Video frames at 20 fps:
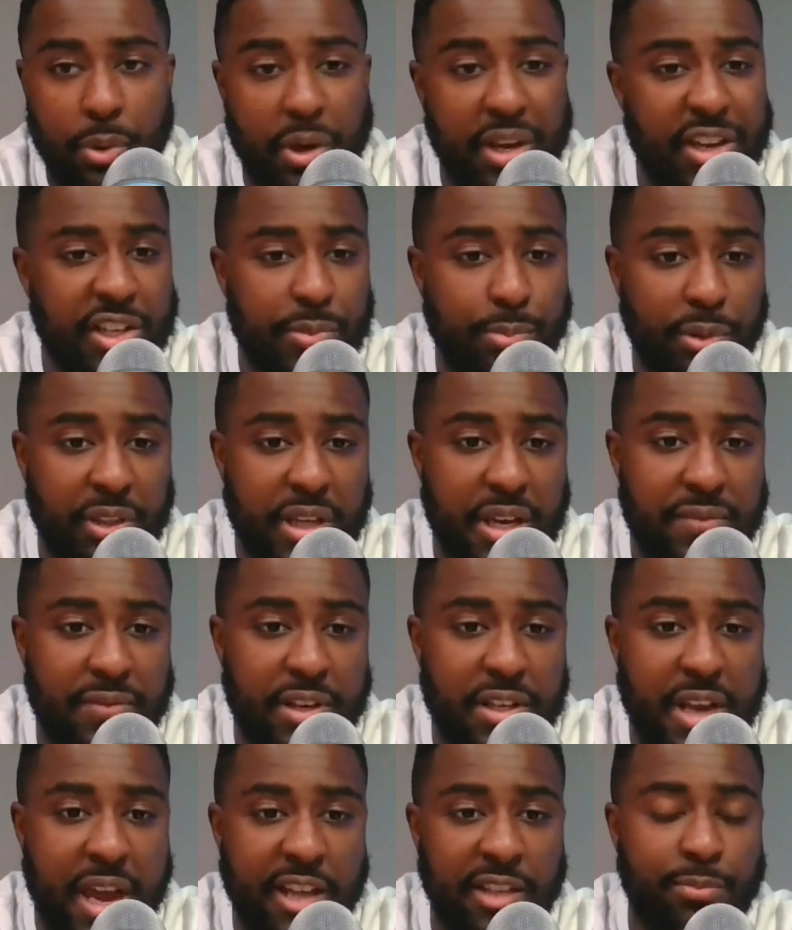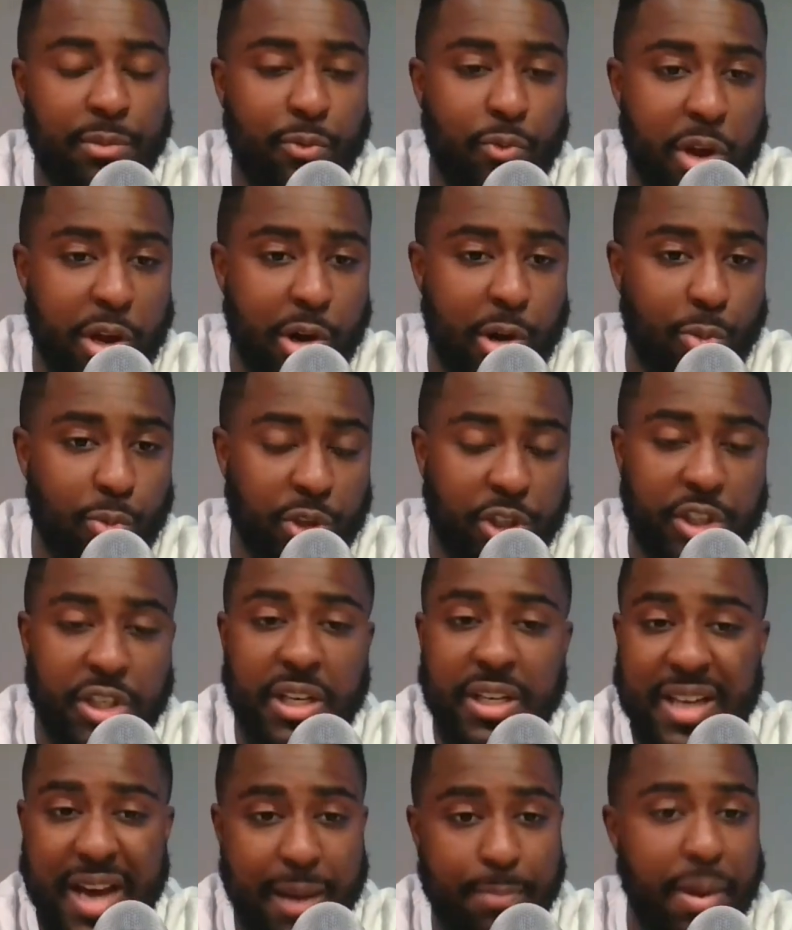put his belief in Desmond Ridder, which
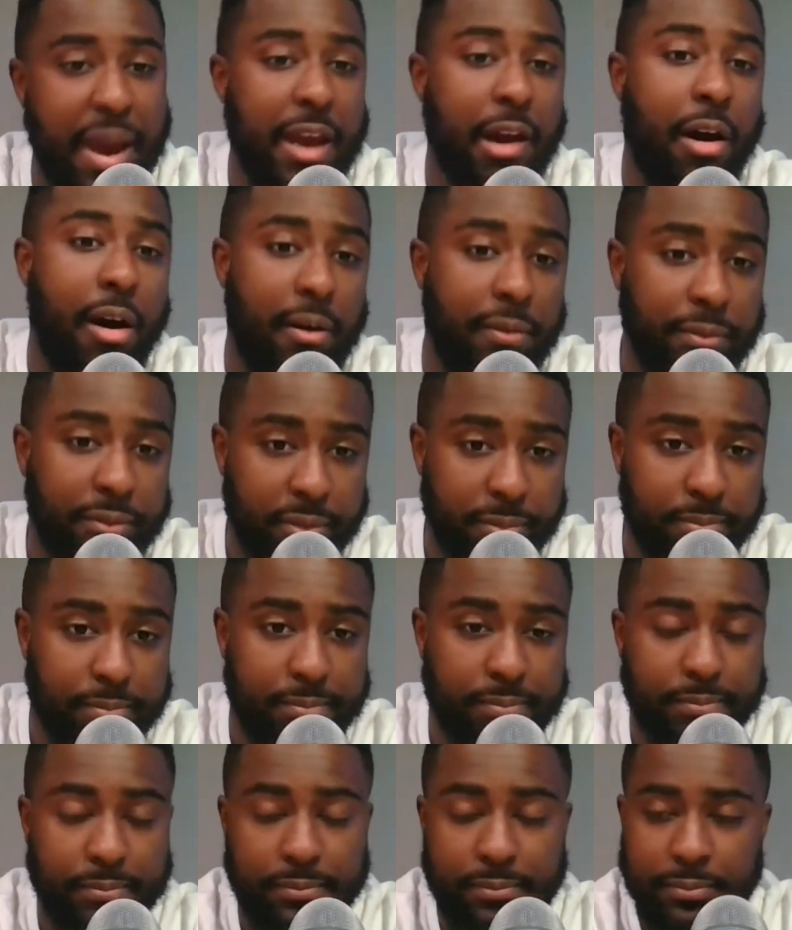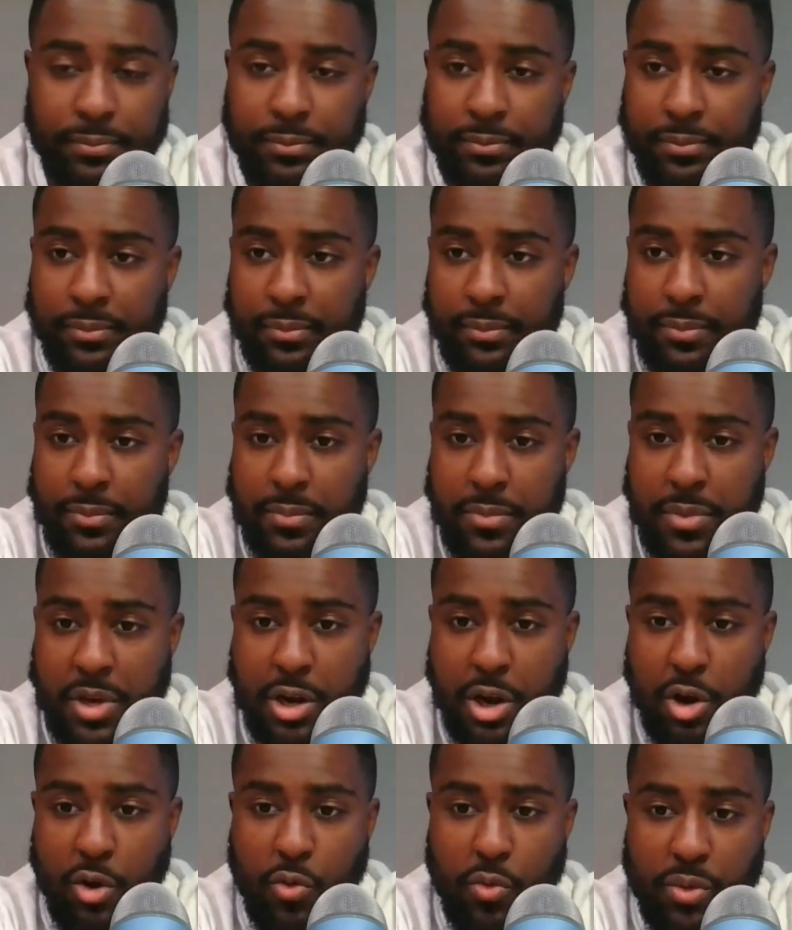did not pay off.
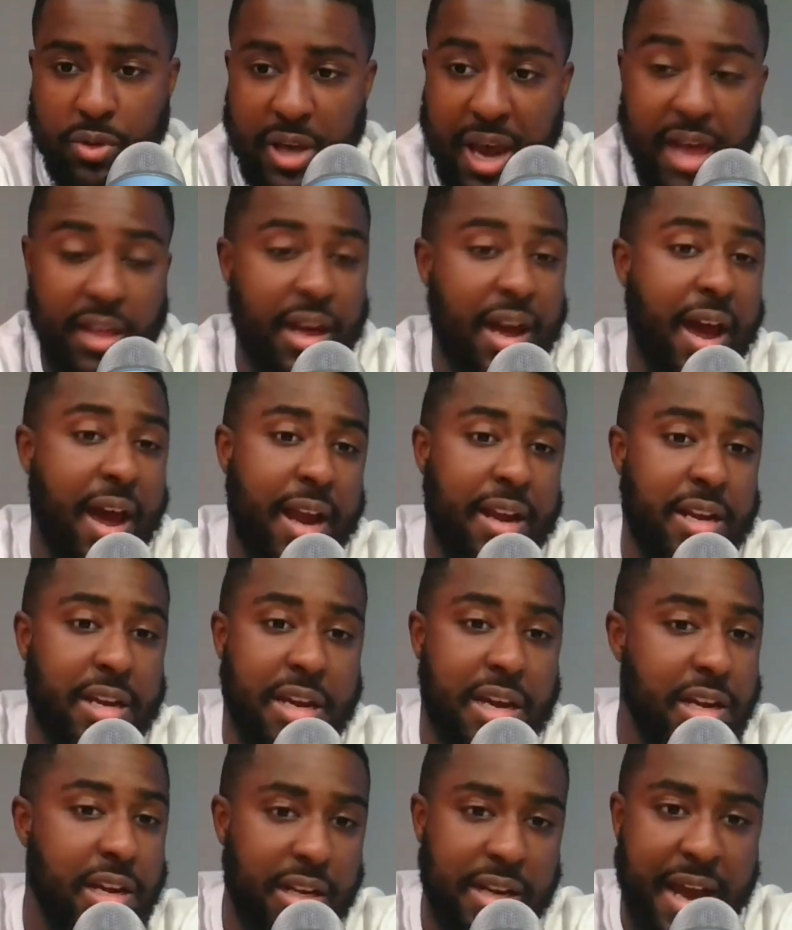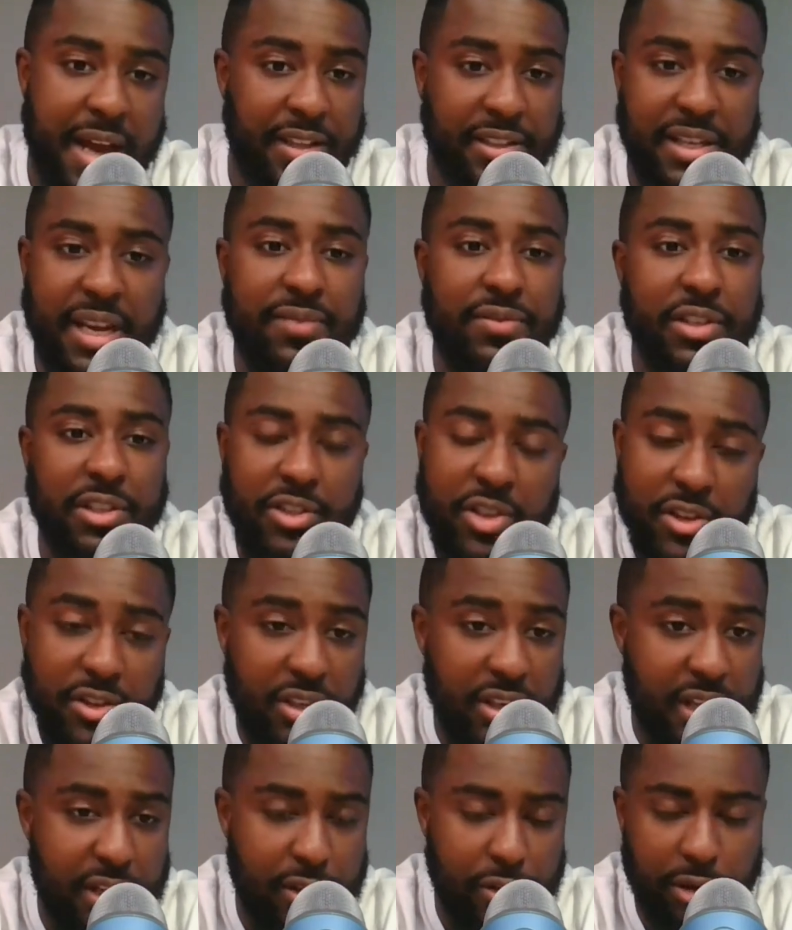Tyler Heineke could not save this
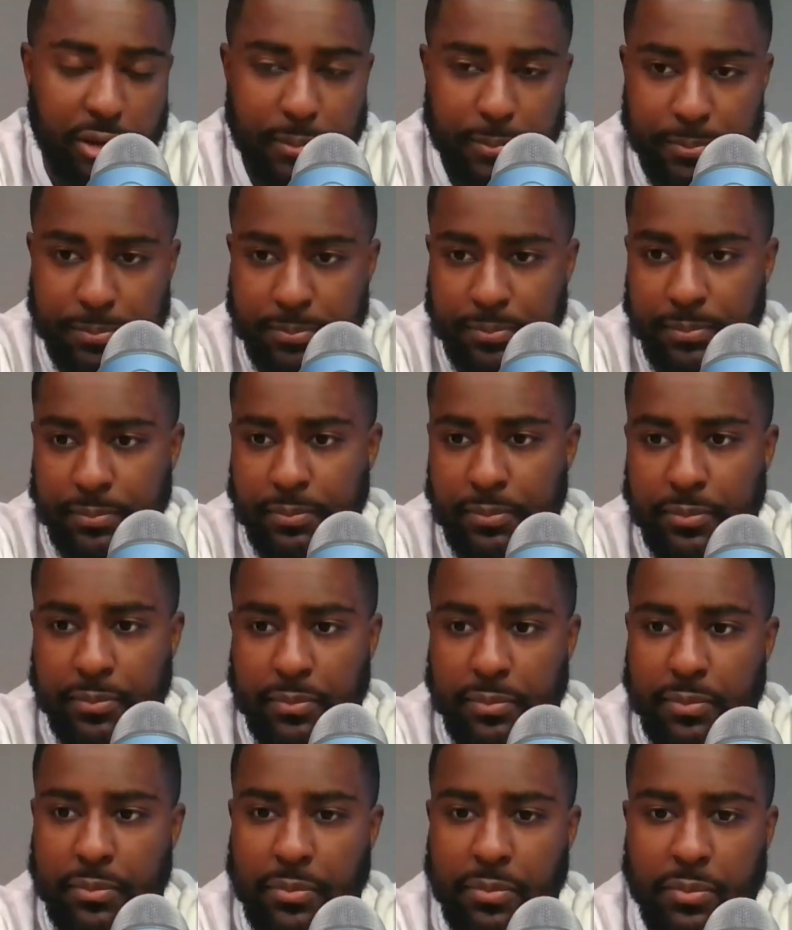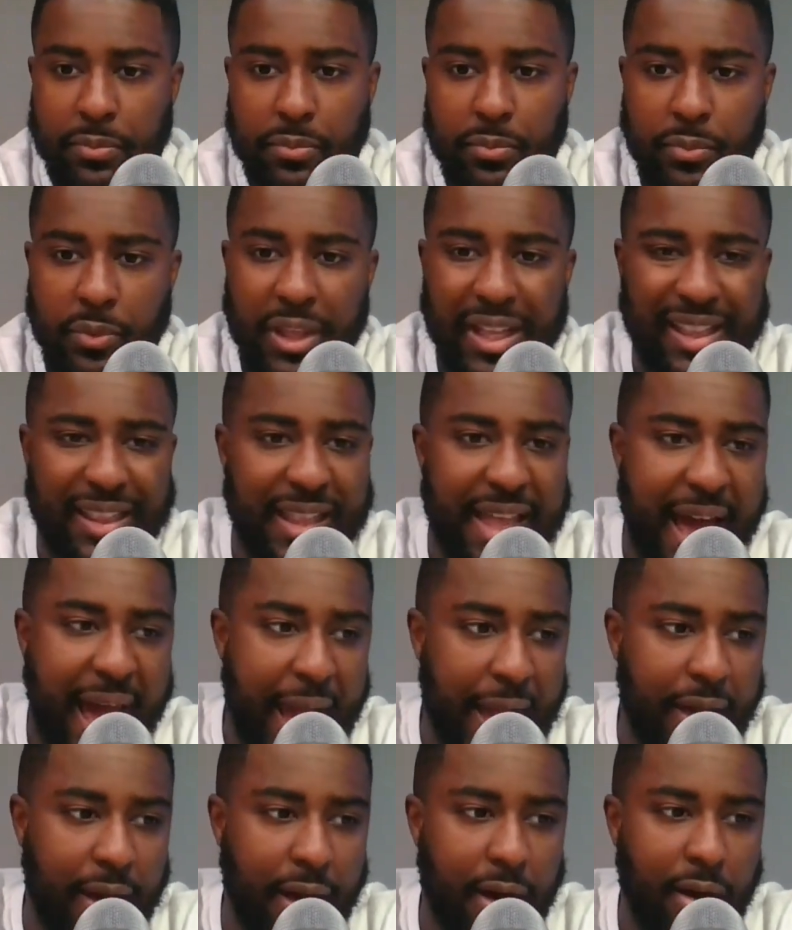season either. The
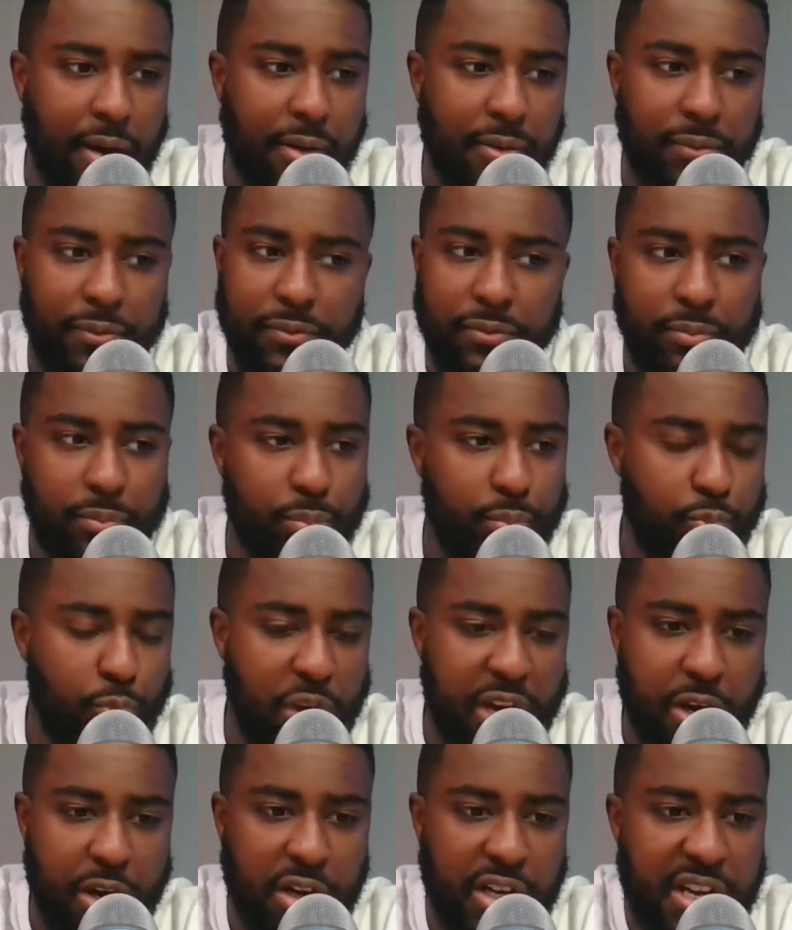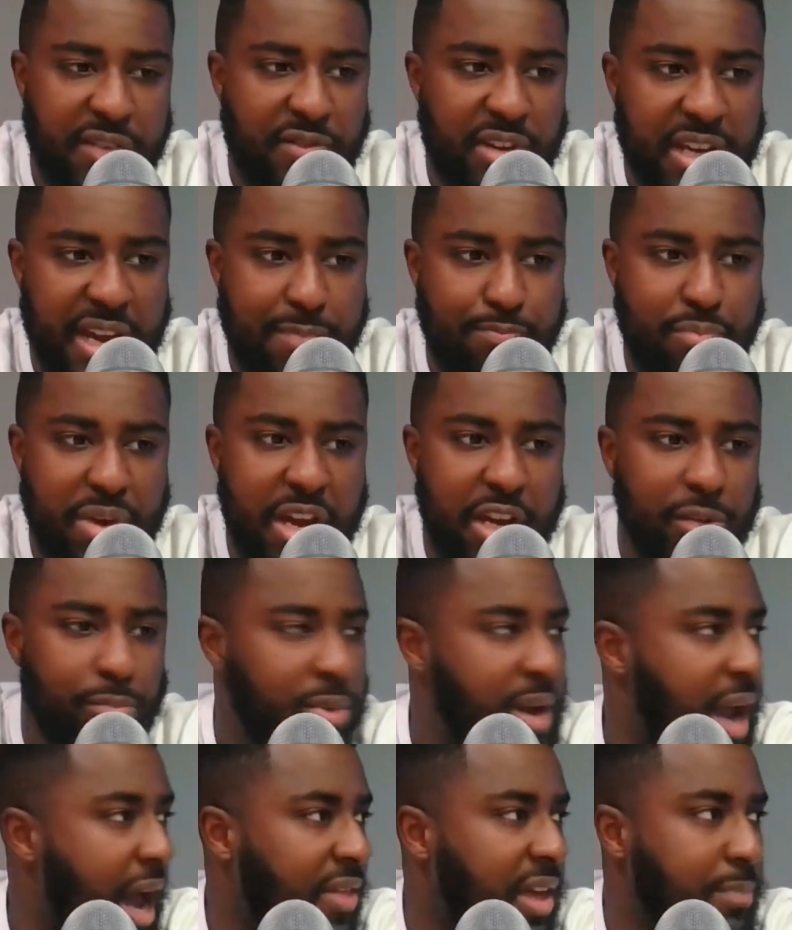lack of, we couldn't even get
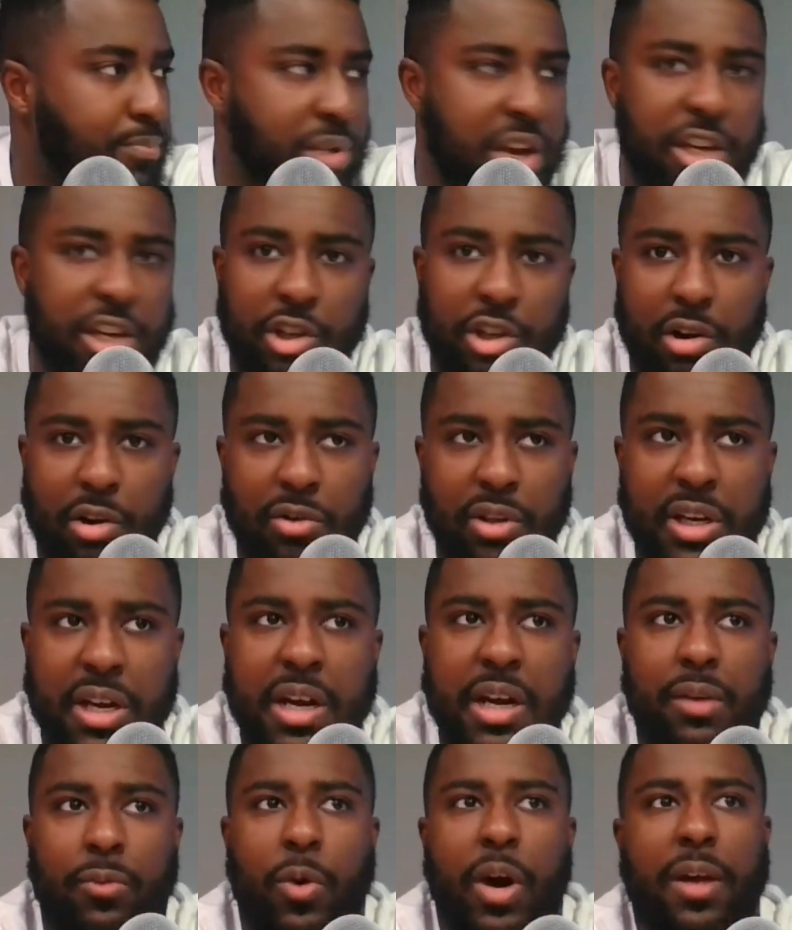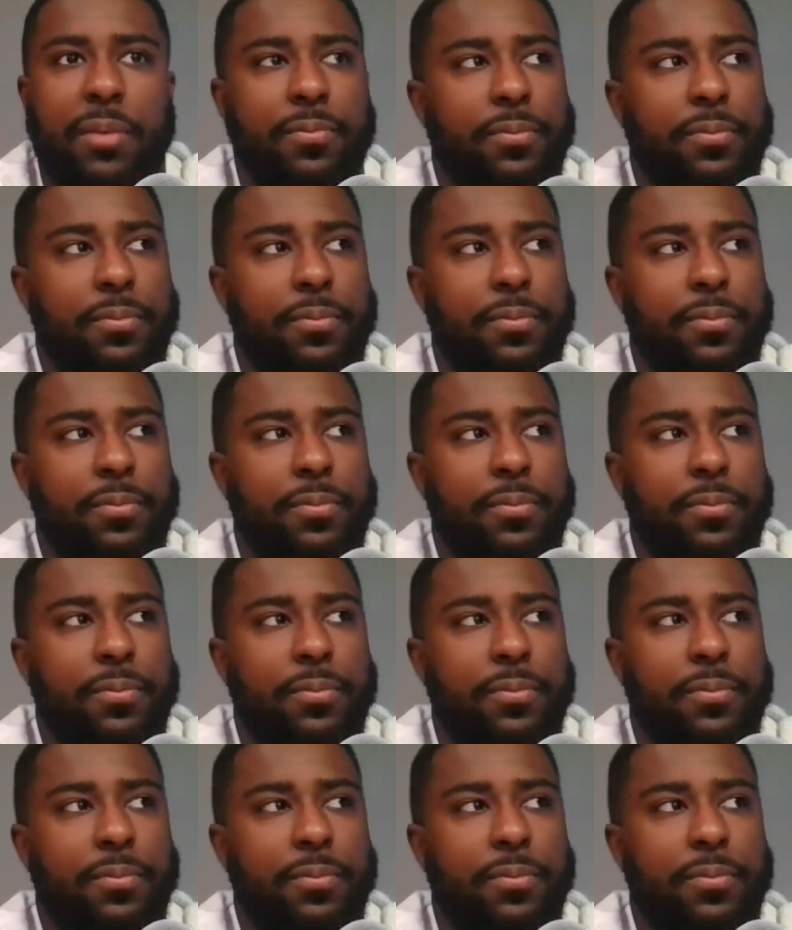I think Bijan only needed